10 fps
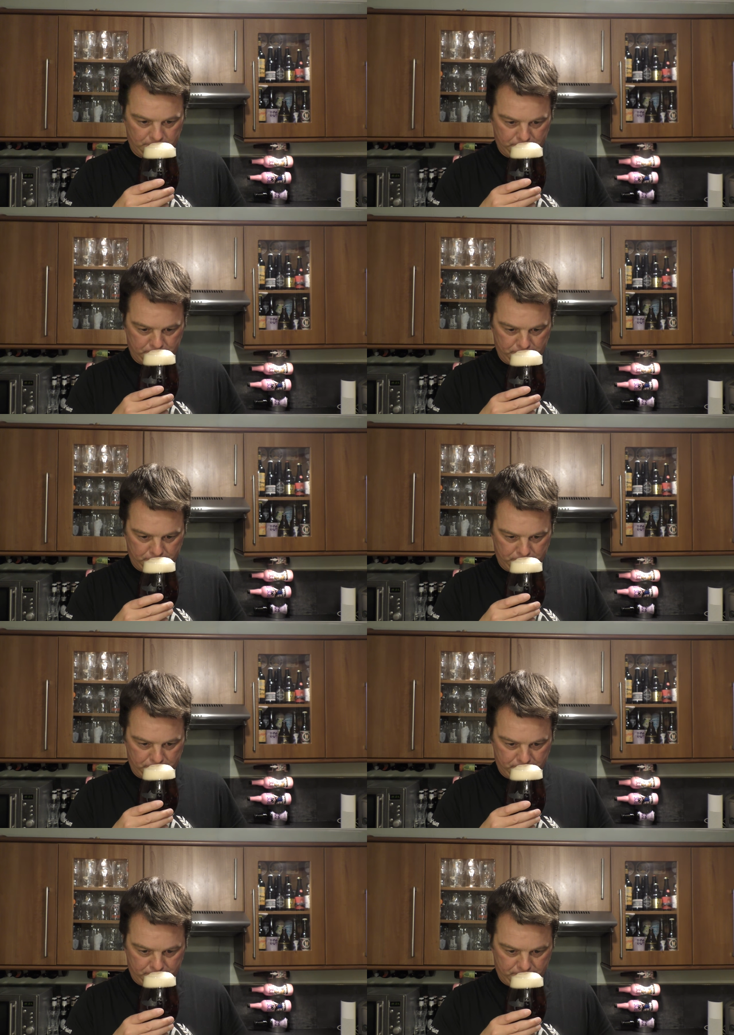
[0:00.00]

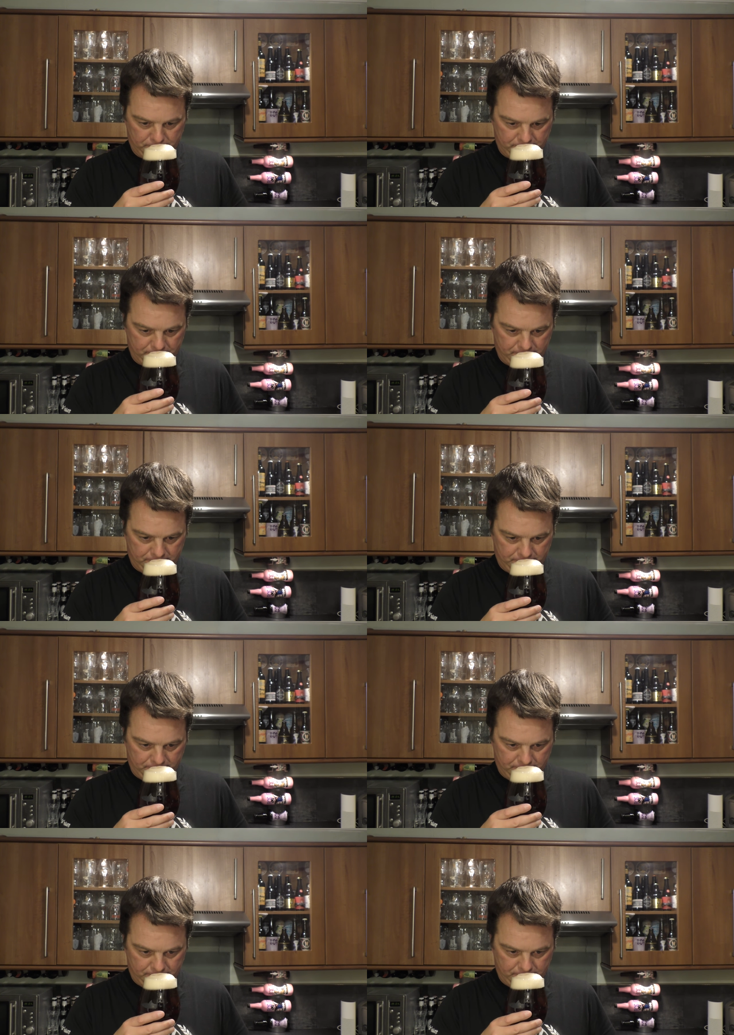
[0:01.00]

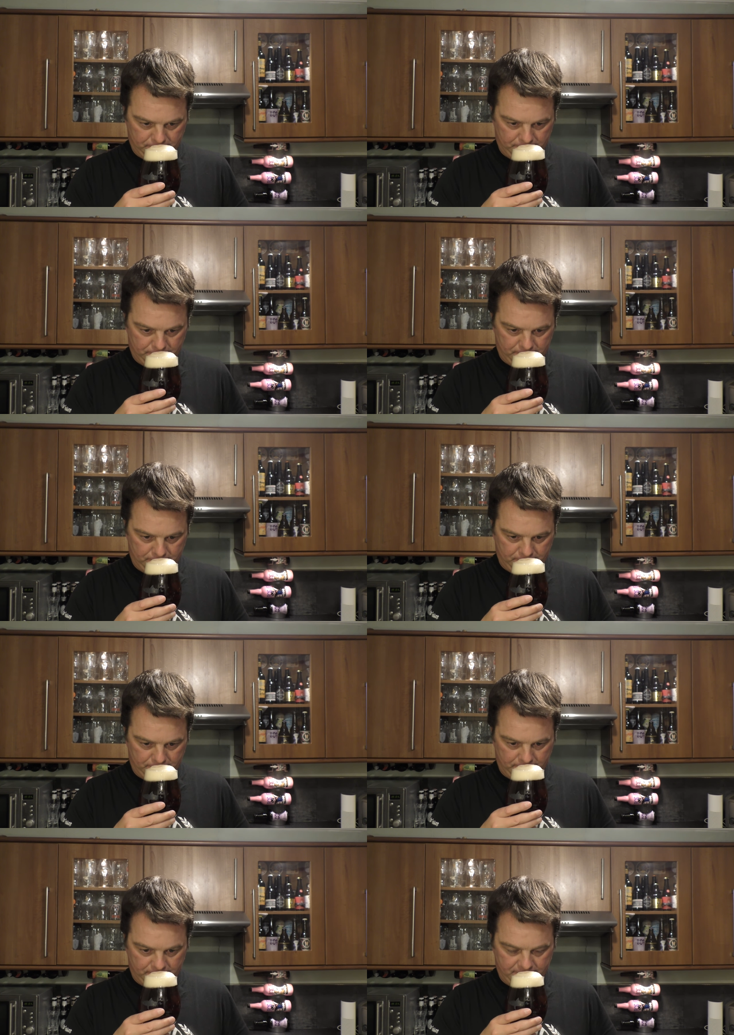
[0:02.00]

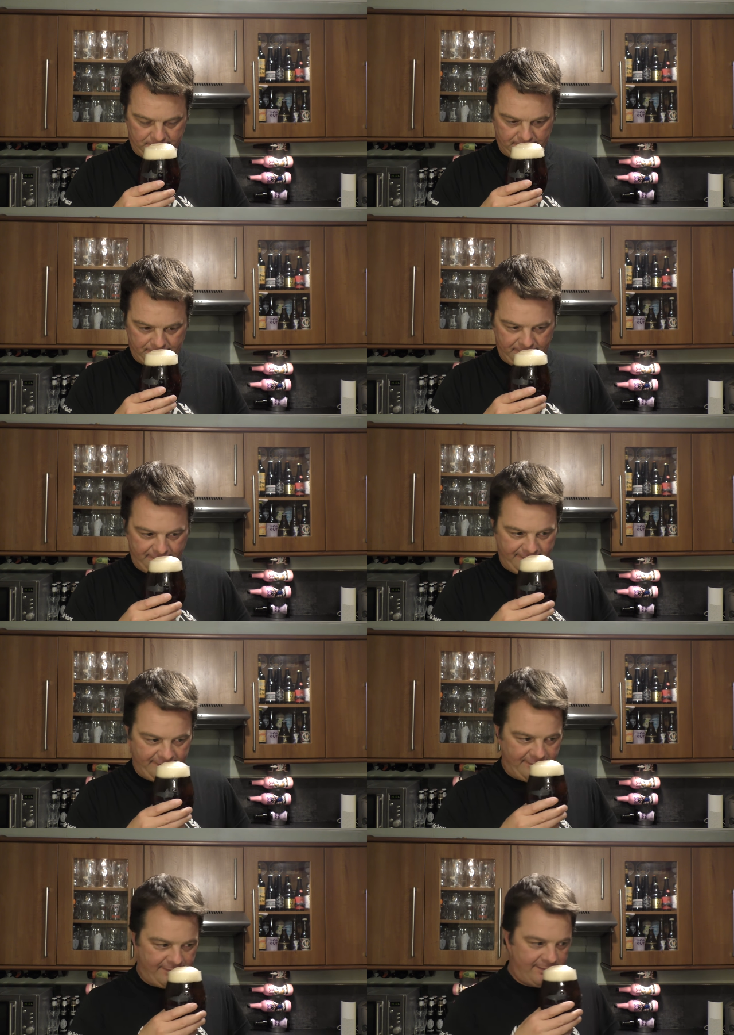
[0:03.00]

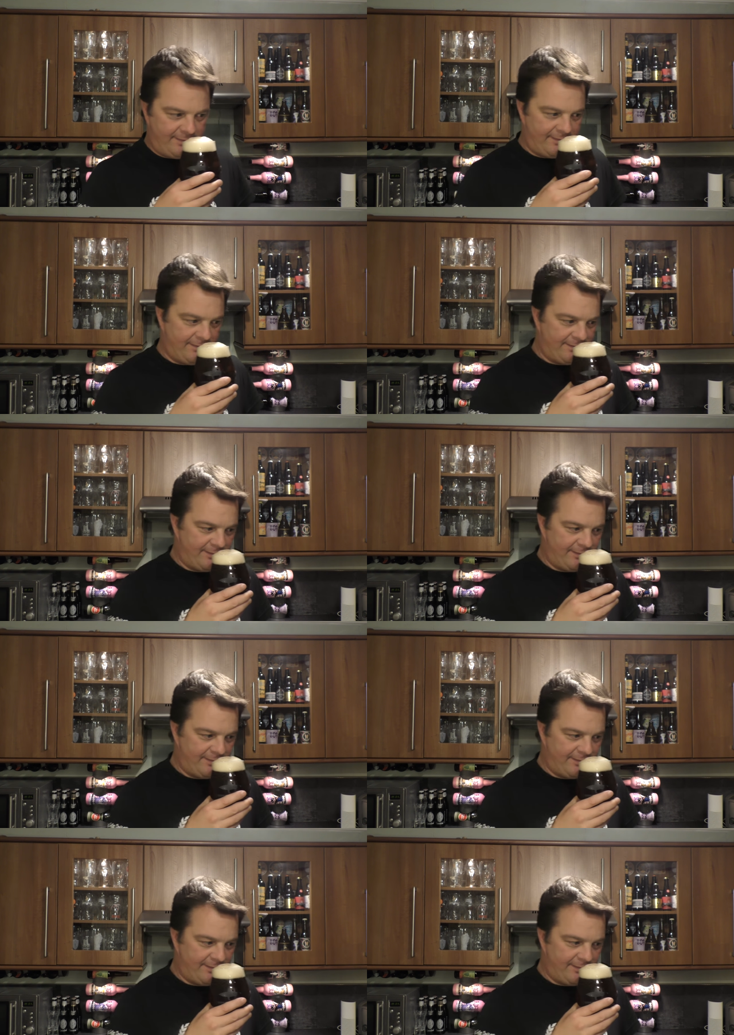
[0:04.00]
Nobody speaks.